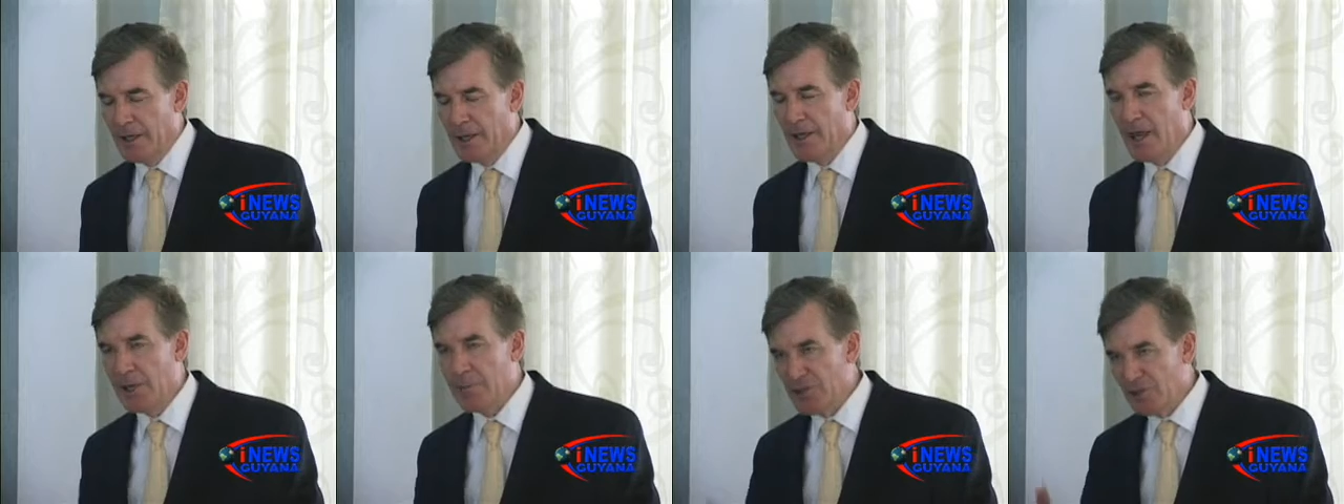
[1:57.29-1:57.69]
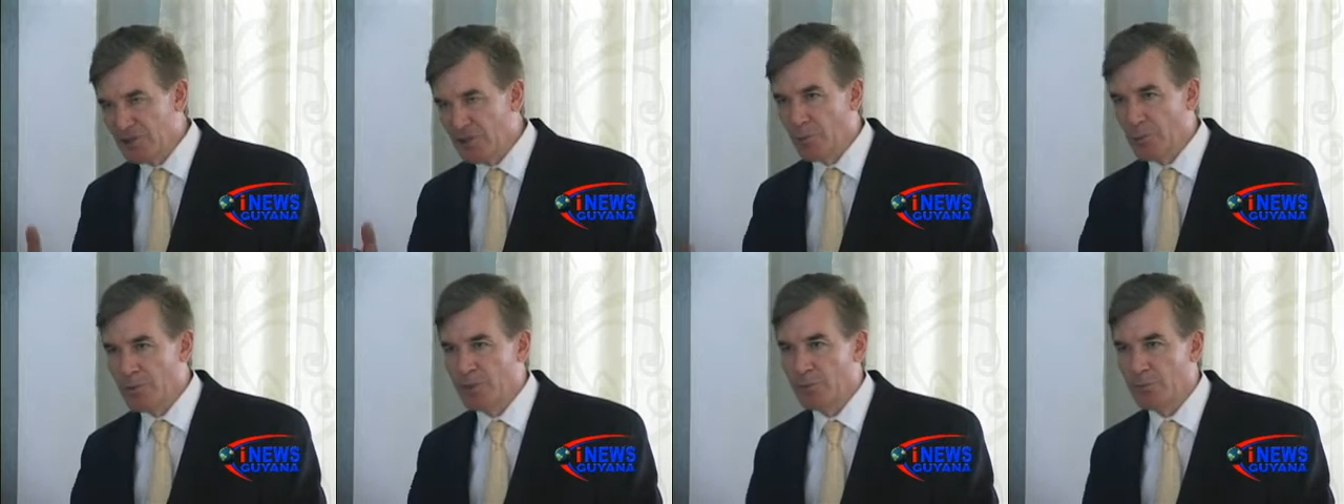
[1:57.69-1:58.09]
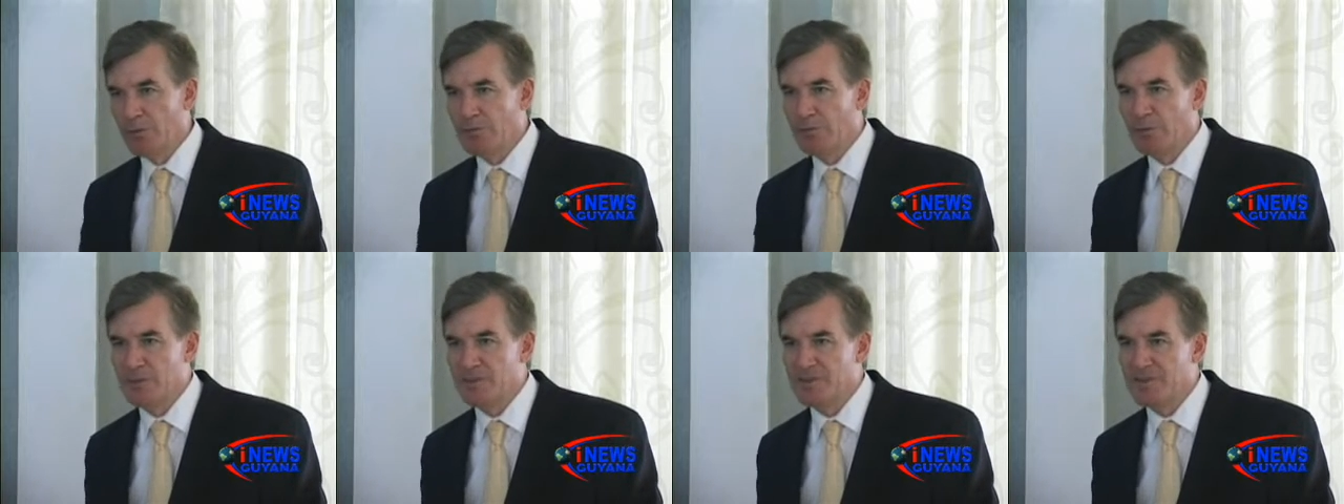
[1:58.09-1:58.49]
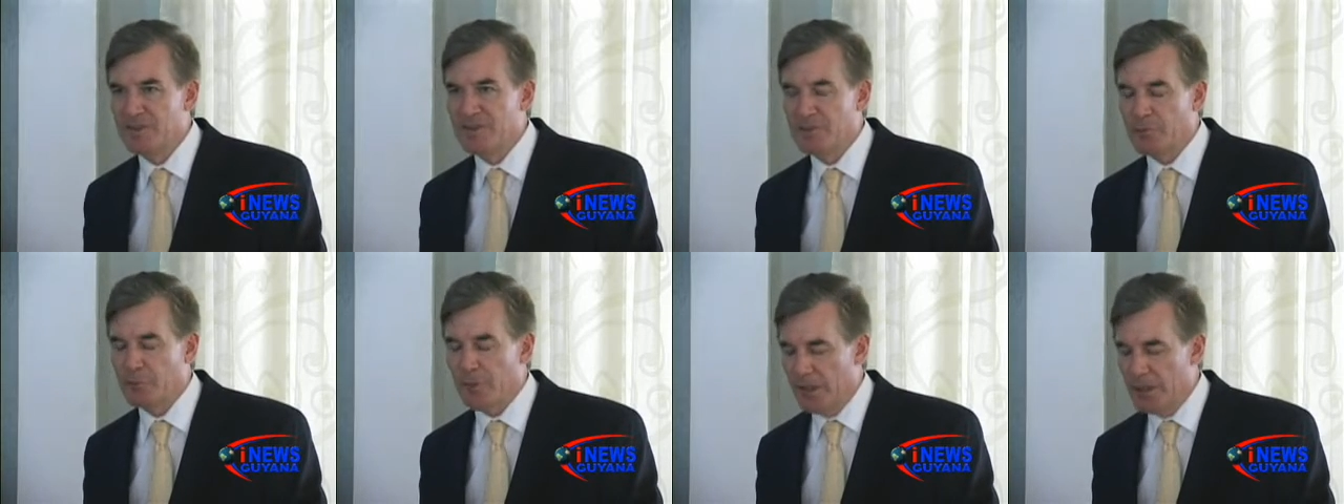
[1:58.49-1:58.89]
And I'm determined to reverse
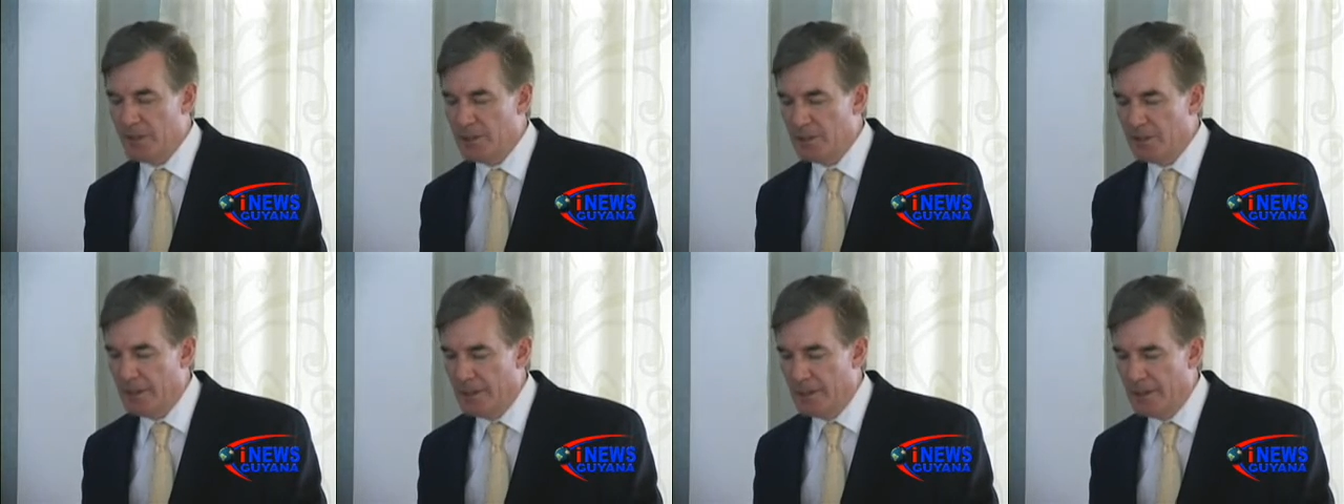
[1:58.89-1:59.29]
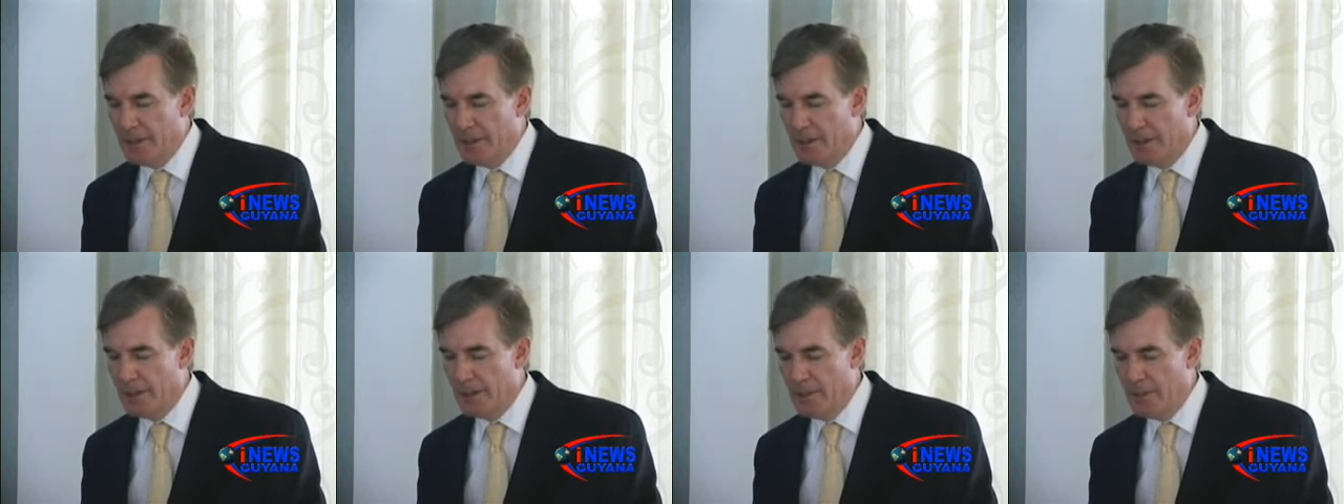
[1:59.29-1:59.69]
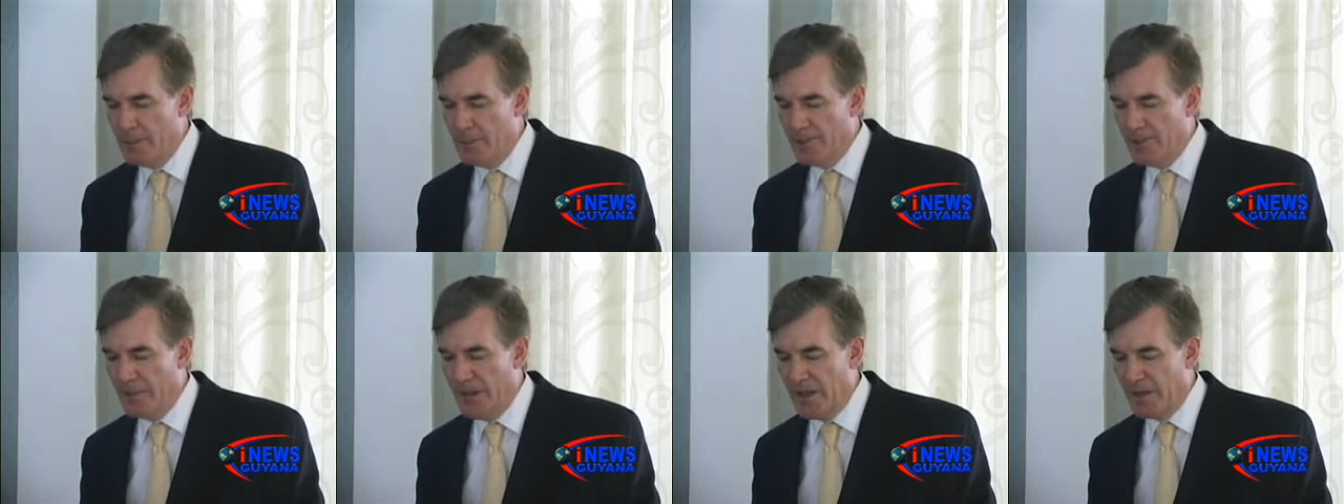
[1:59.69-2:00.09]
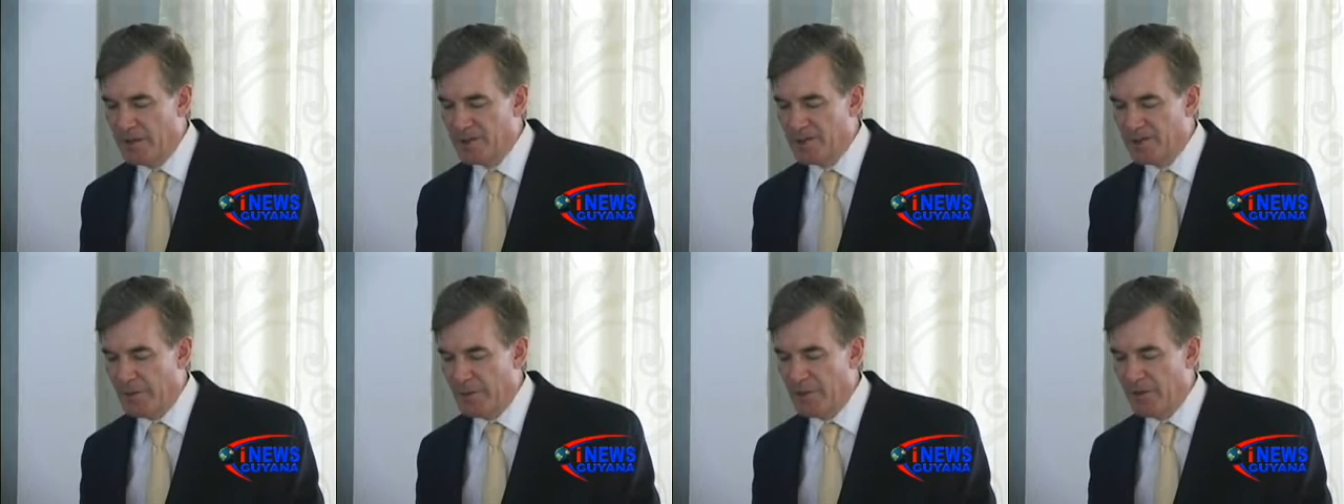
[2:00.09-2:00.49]
this trend, and
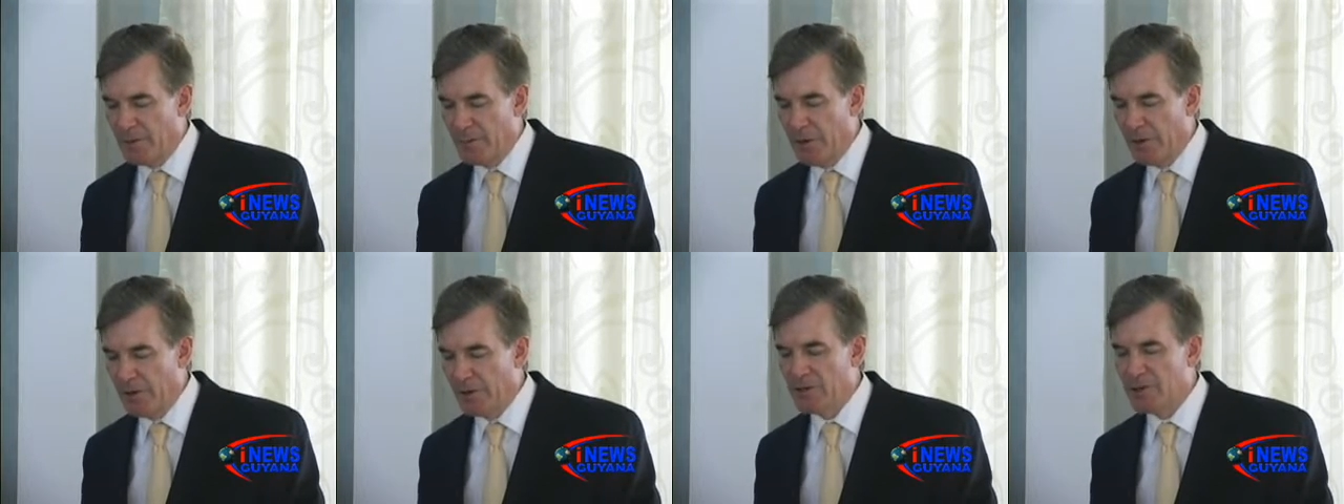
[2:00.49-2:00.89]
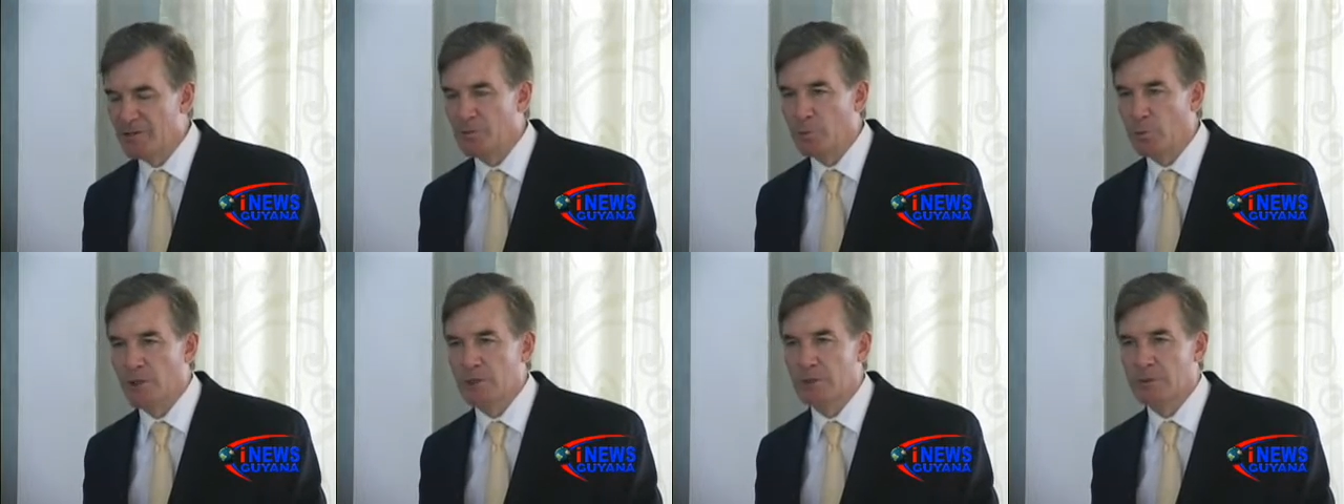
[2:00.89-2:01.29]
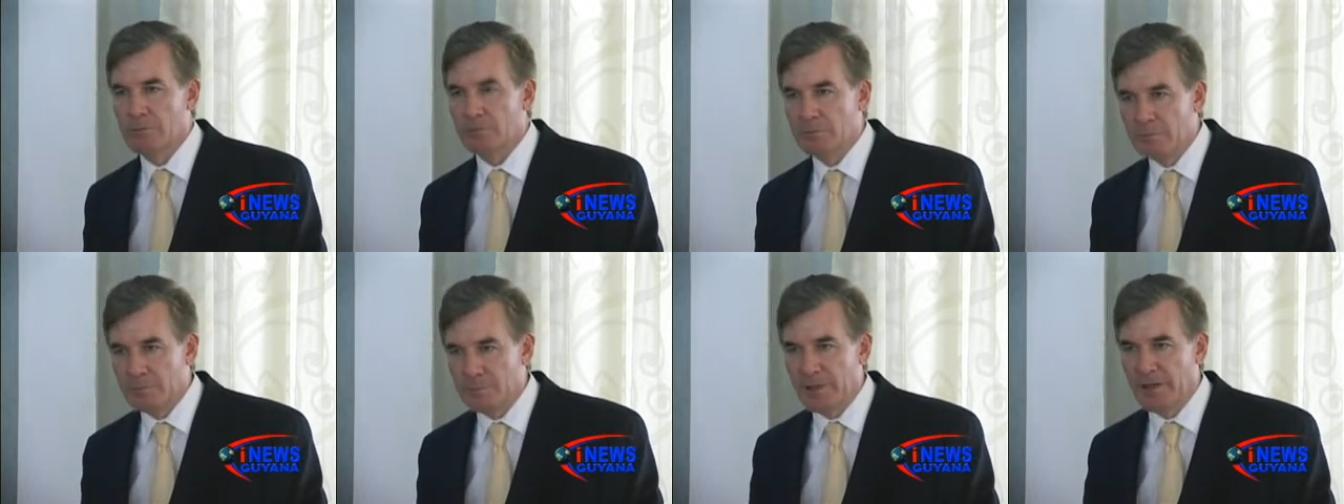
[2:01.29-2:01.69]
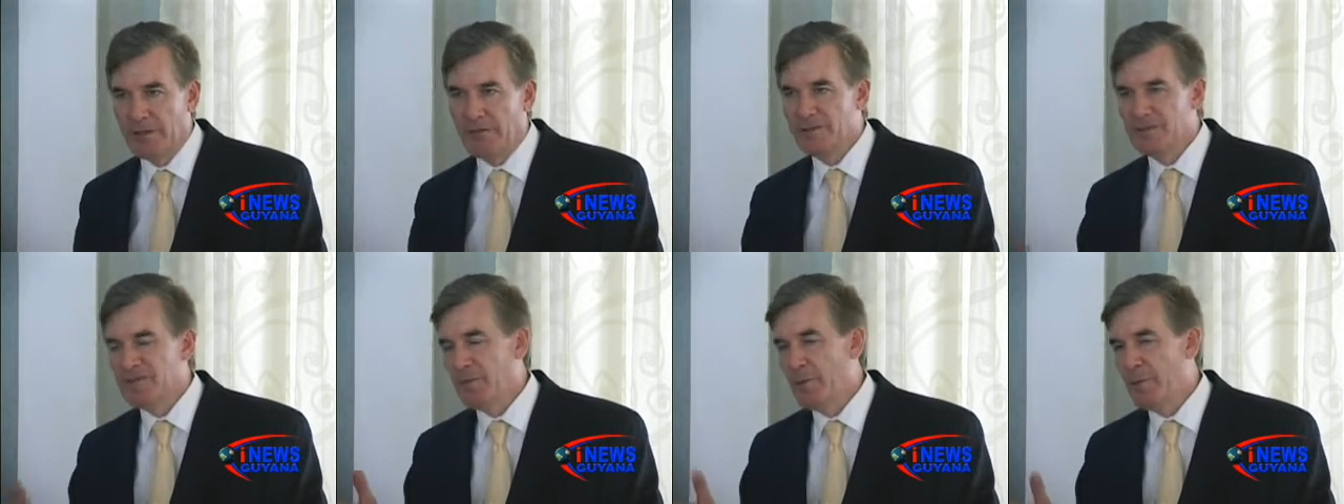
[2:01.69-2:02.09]
the Summit of the Americas will
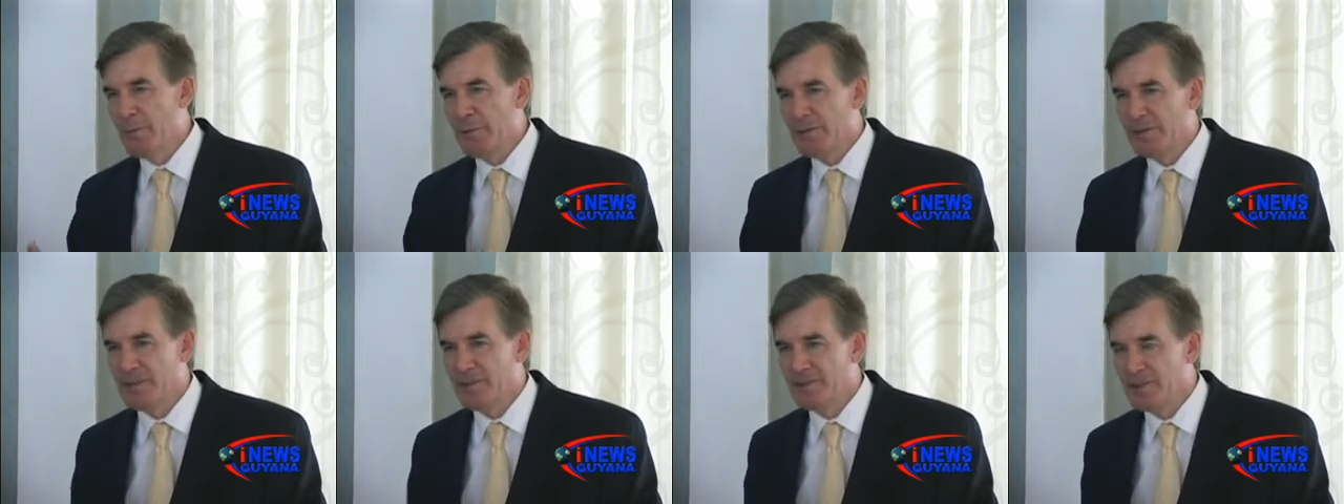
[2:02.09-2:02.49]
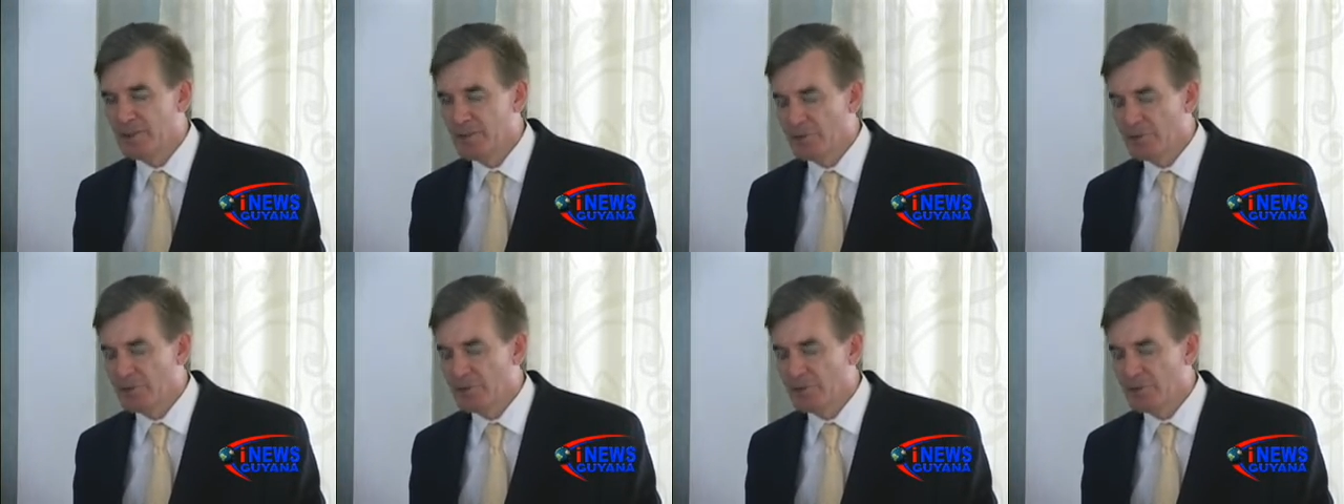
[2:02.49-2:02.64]
give us some impetus